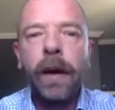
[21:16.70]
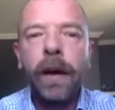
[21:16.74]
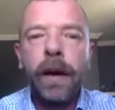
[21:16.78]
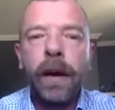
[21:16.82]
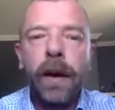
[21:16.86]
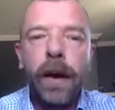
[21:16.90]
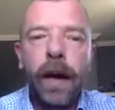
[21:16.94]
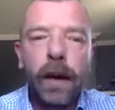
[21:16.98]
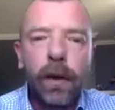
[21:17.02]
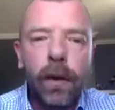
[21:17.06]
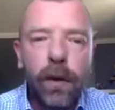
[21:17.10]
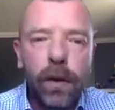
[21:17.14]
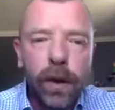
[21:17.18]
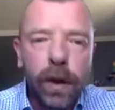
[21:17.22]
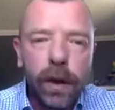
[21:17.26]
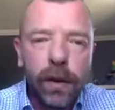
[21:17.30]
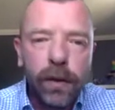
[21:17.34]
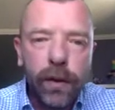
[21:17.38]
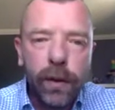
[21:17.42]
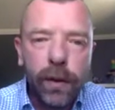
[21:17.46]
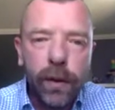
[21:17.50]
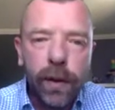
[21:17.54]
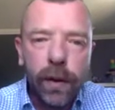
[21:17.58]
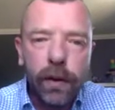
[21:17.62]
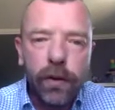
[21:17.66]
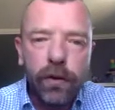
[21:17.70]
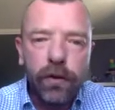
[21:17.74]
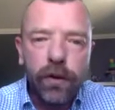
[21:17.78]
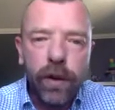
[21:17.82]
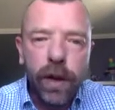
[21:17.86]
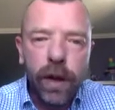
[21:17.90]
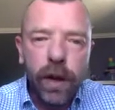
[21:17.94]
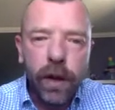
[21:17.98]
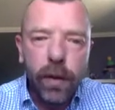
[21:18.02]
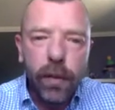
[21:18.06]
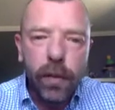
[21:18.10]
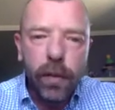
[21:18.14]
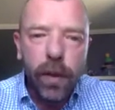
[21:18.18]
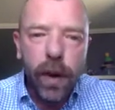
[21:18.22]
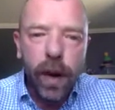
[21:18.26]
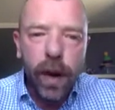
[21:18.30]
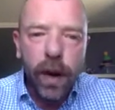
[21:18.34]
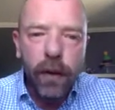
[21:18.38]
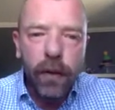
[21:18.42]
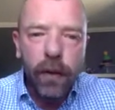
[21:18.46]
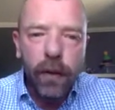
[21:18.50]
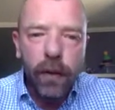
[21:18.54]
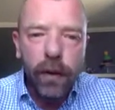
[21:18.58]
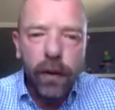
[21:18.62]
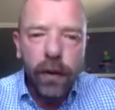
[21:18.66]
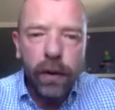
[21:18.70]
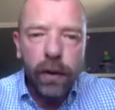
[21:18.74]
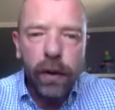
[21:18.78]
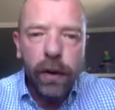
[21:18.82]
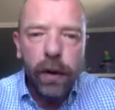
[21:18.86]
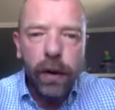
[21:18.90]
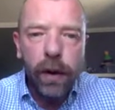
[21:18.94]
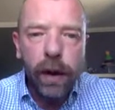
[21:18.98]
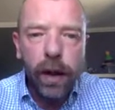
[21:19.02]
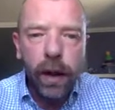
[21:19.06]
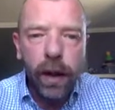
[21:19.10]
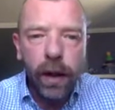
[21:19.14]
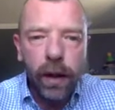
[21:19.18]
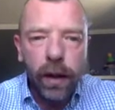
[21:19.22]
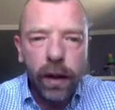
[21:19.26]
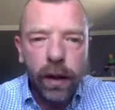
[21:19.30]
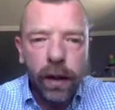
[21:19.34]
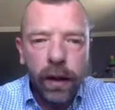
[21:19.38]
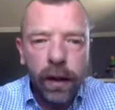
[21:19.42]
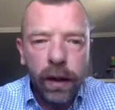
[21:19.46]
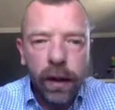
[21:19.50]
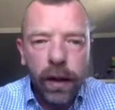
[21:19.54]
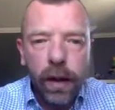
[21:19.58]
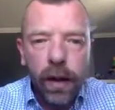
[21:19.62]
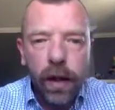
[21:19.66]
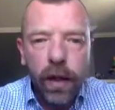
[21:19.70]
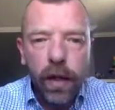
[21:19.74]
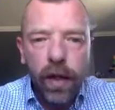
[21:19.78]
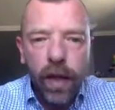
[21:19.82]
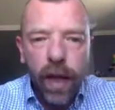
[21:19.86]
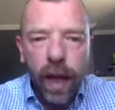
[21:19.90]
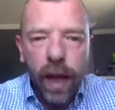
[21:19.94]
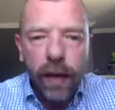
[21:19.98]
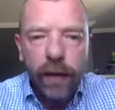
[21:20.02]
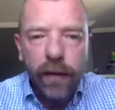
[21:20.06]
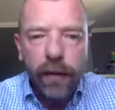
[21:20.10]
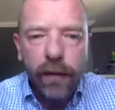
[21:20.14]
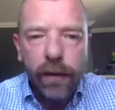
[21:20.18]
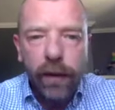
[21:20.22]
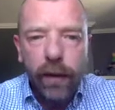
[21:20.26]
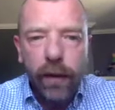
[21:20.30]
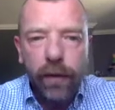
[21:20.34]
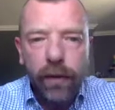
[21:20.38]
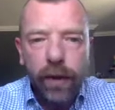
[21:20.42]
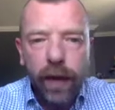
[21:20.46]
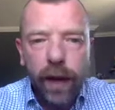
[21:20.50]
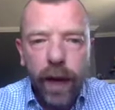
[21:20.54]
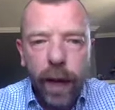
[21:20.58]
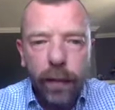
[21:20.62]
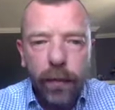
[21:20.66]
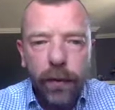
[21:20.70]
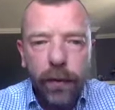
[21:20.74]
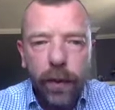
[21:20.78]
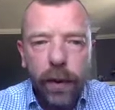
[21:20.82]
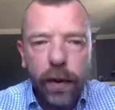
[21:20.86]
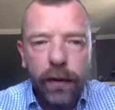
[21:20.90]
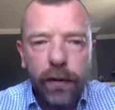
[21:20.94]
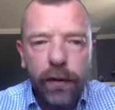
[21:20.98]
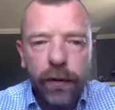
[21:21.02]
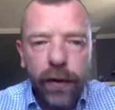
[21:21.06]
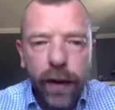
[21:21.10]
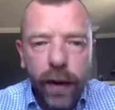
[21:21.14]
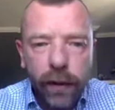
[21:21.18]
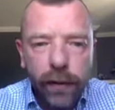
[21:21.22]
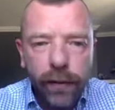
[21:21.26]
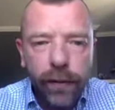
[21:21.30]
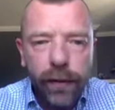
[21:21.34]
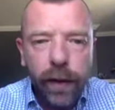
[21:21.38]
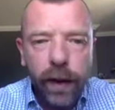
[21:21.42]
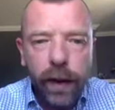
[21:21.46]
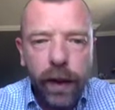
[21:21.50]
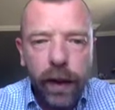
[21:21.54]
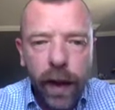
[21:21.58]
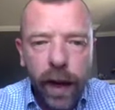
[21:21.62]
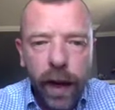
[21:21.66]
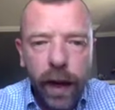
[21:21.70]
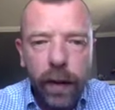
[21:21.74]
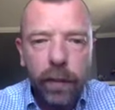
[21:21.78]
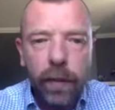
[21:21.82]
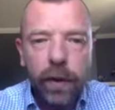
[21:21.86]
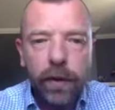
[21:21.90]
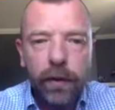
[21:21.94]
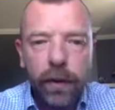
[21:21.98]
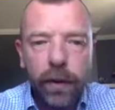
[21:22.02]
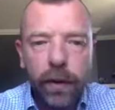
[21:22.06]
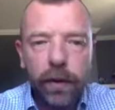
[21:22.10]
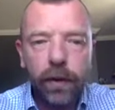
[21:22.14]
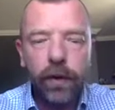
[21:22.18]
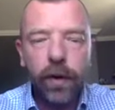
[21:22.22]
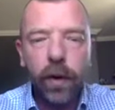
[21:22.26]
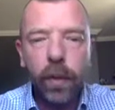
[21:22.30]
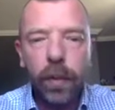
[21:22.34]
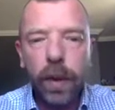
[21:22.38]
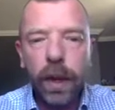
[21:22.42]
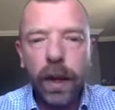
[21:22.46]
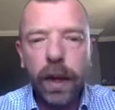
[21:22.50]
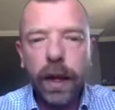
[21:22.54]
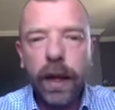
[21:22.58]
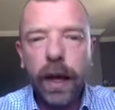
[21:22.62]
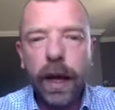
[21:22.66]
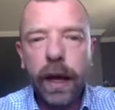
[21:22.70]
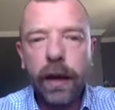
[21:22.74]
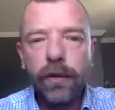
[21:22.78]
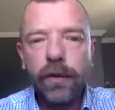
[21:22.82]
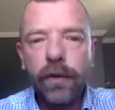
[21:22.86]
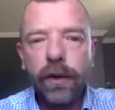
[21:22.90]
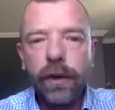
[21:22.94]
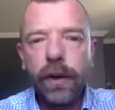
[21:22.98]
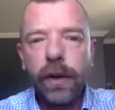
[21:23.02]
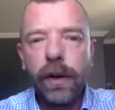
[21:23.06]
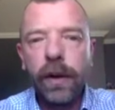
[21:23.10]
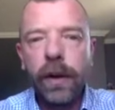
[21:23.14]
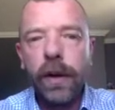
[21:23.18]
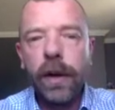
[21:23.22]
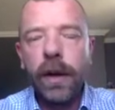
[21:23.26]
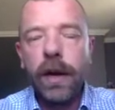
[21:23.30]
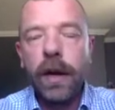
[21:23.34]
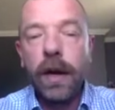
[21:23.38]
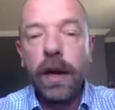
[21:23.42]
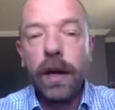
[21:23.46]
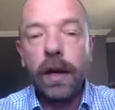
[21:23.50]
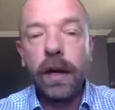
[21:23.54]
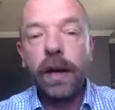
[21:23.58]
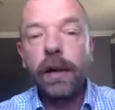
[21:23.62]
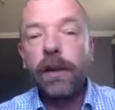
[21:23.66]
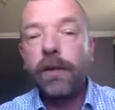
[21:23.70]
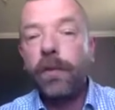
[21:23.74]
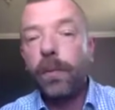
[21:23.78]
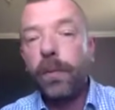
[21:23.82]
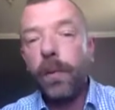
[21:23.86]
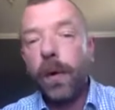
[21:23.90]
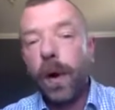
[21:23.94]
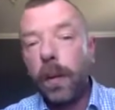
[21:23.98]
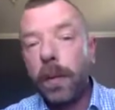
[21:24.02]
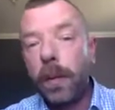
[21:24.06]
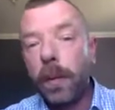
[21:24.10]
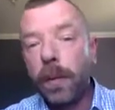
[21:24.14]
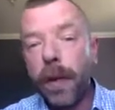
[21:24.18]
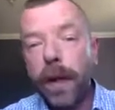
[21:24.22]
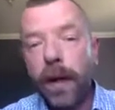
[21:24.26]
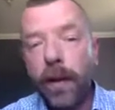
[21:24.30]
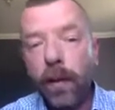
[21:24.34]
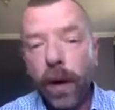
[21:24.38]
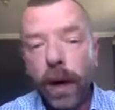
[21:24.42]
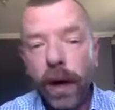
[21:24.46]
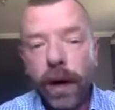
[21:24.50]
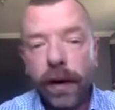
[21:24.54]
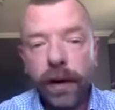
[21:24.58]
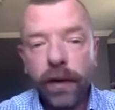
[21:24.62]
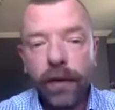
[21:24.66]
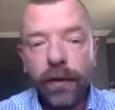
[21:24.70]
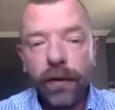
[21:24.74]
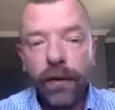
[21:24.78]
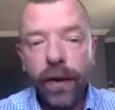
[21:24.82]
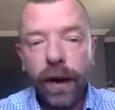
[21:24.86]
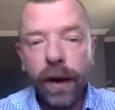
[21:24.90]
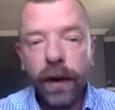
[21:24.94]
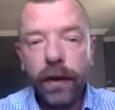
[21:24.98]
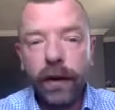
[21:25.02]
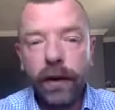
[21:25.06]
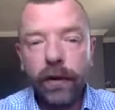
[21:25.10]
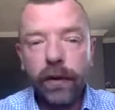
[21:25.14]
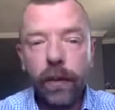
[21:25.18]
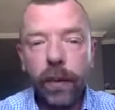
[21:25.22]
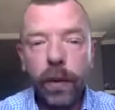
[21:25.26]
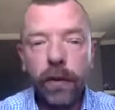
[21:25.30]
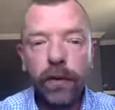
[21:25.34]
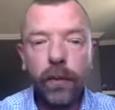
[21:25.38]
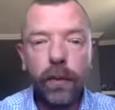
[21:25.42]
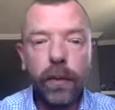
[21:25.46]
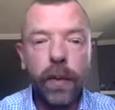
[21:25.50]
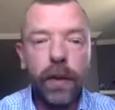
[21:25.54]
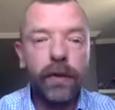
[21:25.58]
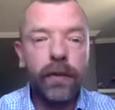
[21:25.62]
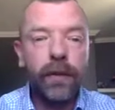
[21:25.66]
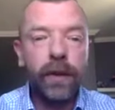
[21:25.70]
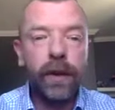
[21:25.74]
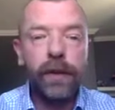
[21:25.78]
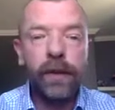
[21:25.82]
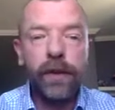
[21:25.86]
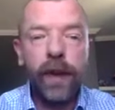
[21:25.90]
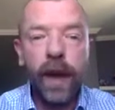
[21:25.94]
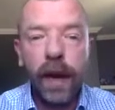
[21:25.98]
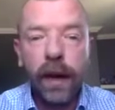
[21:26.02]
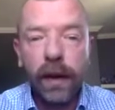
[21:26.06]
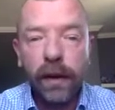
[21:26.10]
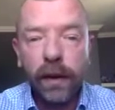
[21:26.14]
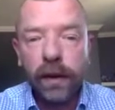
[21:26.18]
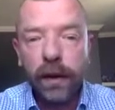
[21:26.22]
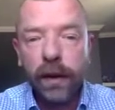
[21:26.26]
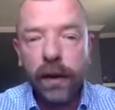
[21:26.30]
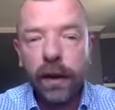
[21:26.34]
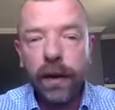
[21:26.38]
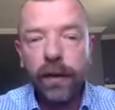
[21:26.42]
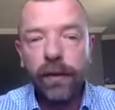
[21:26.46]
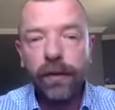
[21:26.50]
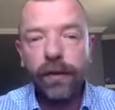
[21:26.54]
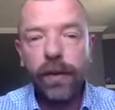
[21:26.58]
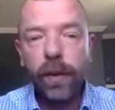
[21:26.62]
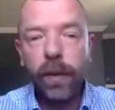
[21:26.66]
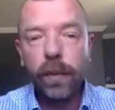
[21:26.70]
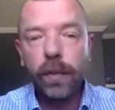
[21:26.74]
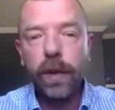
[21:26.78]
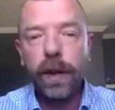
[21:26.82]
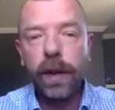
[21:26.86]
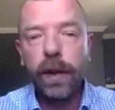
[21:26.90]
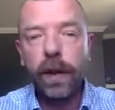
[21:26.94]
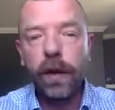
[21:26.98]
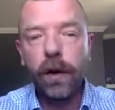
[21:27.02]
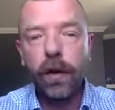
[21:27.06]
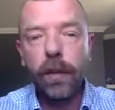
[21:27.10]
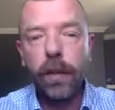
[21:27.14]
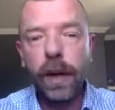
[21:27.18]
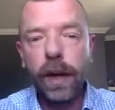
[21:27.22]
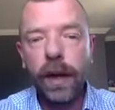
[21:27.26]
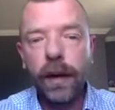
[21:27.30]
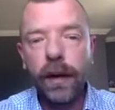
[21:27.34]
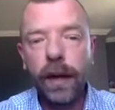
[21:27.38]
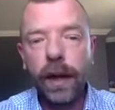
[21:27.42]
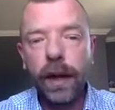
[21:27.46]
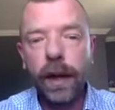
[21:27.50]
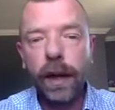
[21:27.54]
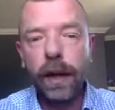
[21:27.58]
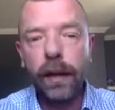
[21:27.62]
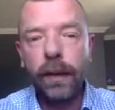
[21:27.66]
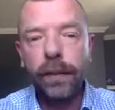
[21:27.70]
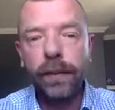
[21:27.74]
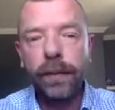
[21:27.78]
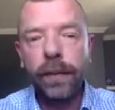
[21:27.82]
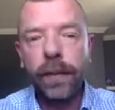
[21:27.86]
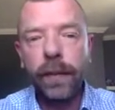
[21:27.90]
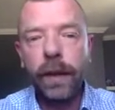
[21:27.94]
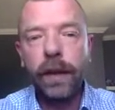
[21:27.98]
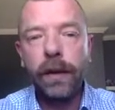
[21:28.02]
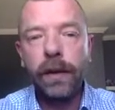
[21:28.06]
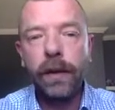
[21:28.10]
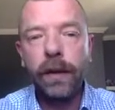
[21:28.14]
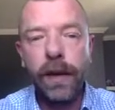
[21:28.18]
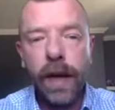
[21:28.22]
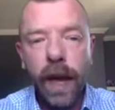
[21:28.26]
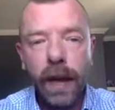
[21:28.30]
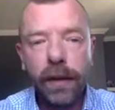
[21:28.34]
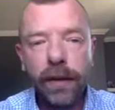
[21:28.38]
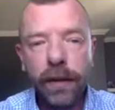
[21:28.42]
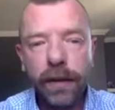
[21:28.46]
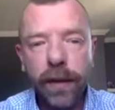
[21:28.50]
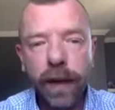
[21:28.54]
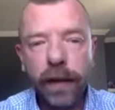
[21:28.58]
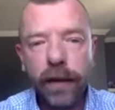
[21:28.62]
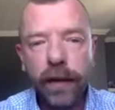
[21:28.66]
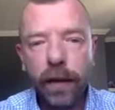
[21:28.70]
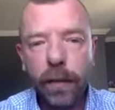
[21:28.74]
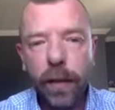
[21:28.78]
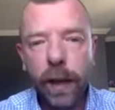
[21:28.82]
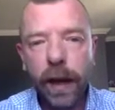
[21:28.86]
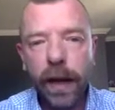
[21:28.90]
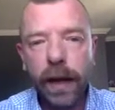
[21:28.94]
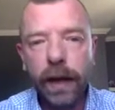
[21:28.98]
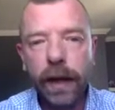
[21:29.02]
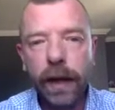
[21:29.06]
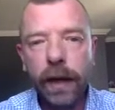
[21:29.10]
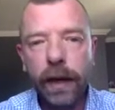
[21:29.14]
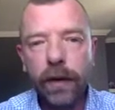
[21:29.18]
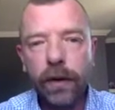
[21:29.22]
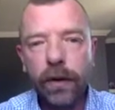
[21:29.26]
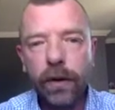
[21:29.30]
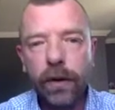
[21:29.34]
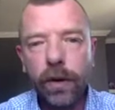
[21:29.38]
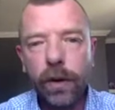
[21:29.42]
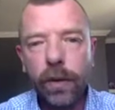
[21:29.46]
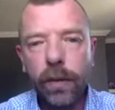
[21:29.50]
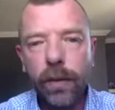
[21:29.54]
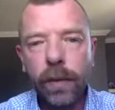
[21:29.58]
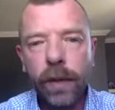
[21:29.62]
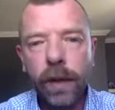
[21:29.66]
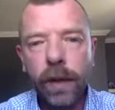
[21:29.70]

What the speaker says: And according to the Genome browser, that overlaps with a self-alignment or duplication. And that is probably why this variant was missed entirely from the Illumina data, not detected by any algorithm.